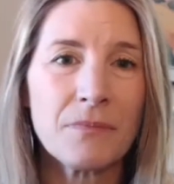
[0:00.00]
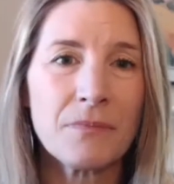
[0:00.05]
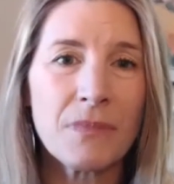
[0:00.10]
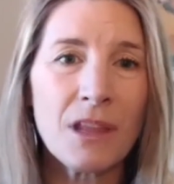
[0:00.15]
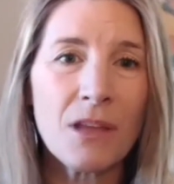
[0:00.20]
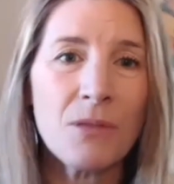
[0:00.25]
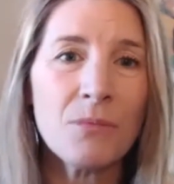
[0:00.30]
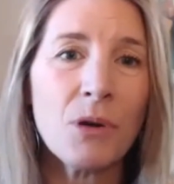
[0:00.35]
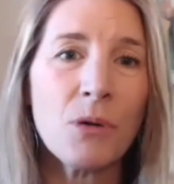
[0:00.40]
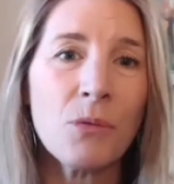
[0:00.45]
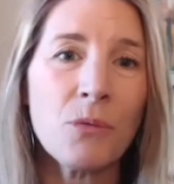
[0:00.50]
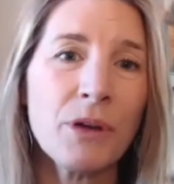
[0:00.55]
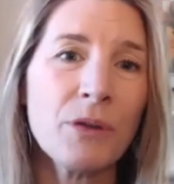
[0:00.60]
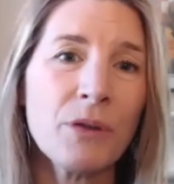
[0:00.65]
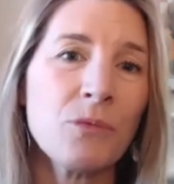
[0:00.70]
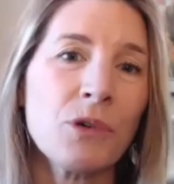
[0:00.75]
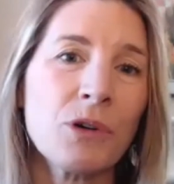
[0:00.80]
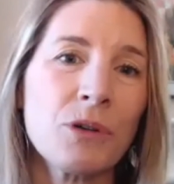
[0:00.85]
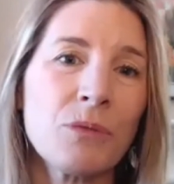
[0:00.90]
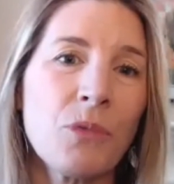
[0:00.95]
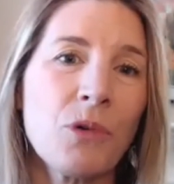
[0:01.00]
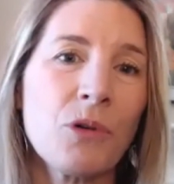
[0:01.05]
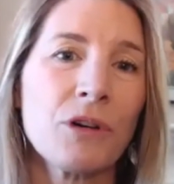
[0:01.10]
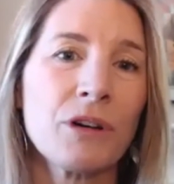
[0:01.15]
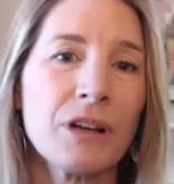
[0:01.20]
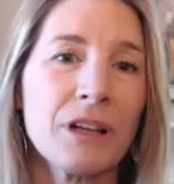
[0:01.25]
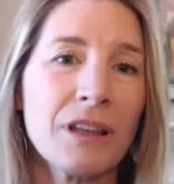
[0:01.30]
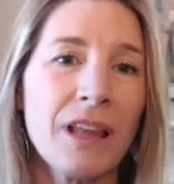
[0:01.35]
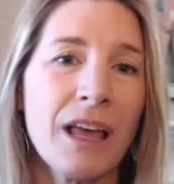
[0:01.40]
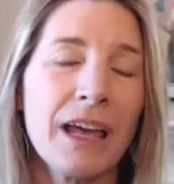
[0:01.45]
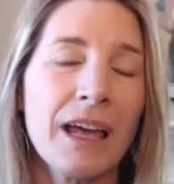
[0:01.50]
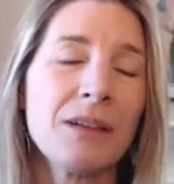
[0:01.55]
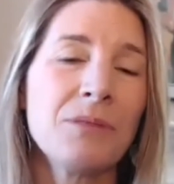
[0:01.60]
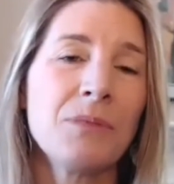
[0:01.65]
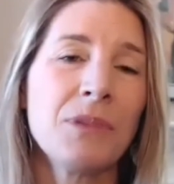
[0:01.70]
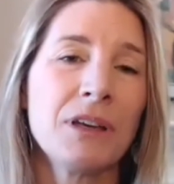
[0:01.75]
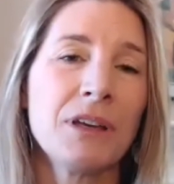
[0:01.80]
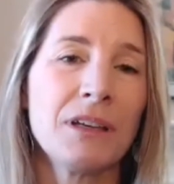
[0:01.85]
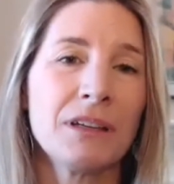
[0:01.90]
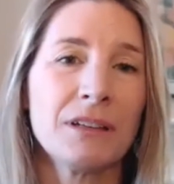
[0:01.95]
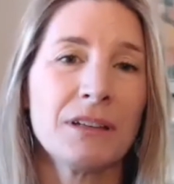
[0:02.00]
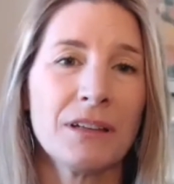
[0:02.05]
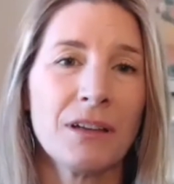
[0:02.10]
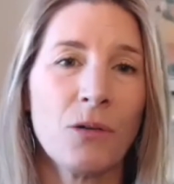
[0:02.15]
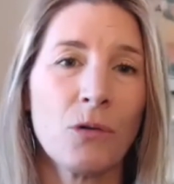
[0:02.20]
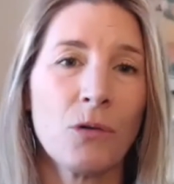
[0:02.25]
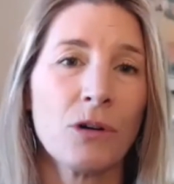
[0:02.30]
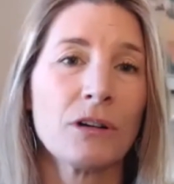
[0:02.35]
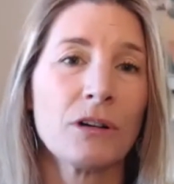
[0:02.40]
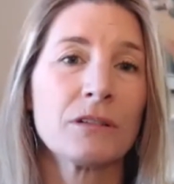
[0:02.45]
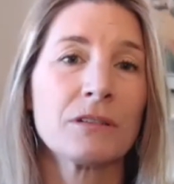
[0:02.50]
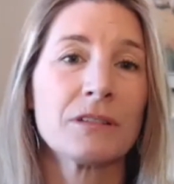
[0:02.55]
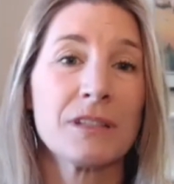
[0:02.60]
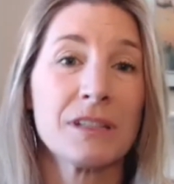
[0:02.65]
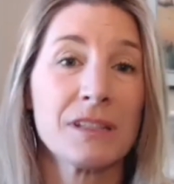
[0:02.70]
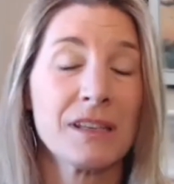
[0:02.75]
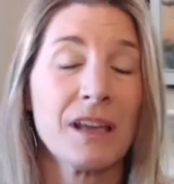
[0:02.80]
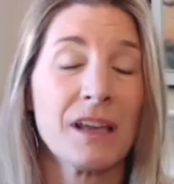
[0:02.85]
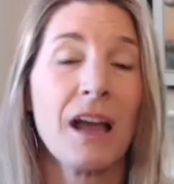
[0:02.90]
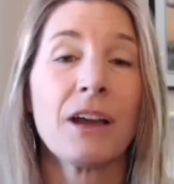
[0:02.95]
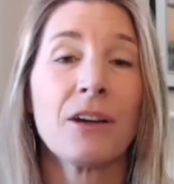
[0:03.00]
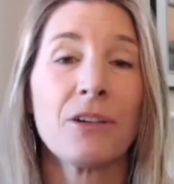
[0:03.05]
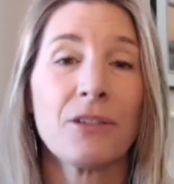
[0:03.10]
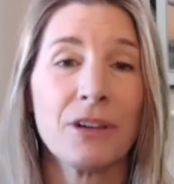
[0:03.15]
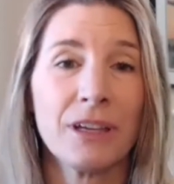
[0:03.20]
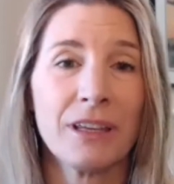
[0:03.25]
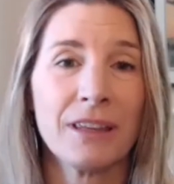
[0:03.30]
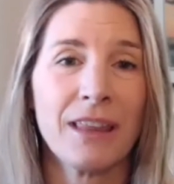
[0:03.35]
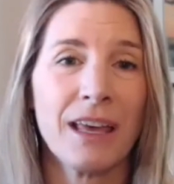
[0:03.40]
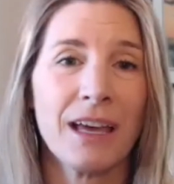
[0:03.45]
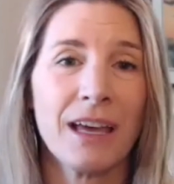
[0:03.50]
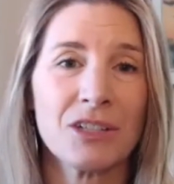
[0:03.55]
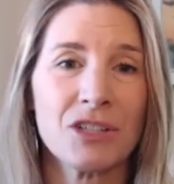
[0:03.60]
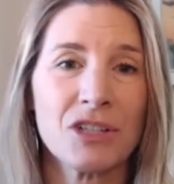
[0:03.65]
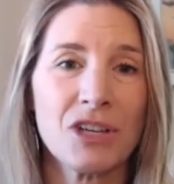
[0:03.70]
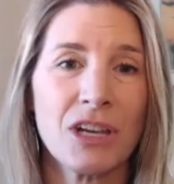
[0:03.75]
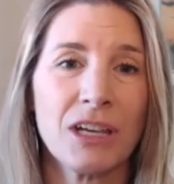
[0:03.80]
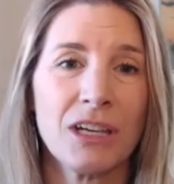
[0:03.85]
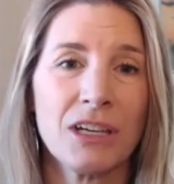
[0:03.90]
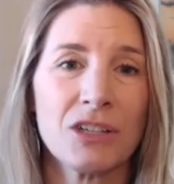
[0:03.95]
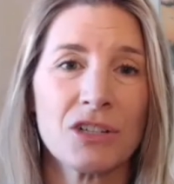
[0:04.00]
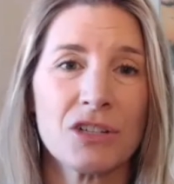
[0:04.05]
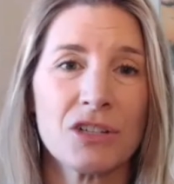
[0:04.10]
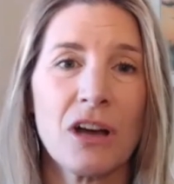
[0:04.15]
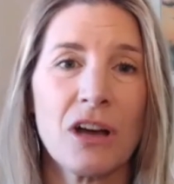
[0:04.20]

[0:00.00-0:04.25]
But when we're more in alignment or desiring that change,